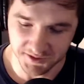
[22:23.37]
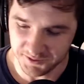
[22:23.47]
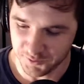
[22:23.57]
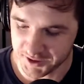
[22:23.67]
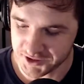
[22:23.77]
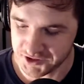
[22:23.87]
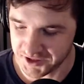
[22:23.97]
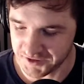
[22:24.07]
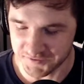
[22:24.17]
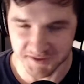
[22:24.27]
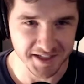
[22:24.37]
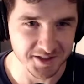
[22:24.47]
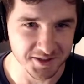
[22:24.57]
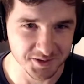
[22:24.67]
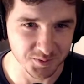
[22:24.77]
We're going to shift
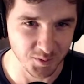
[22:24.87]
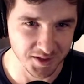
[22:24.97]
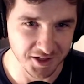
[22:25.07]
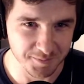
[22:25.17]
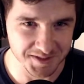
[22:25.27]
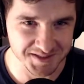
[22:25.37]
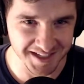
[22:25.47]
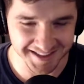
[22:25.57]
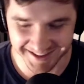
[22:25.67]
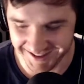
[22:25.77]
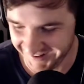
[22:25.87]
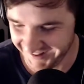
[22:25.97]
gears 100% here.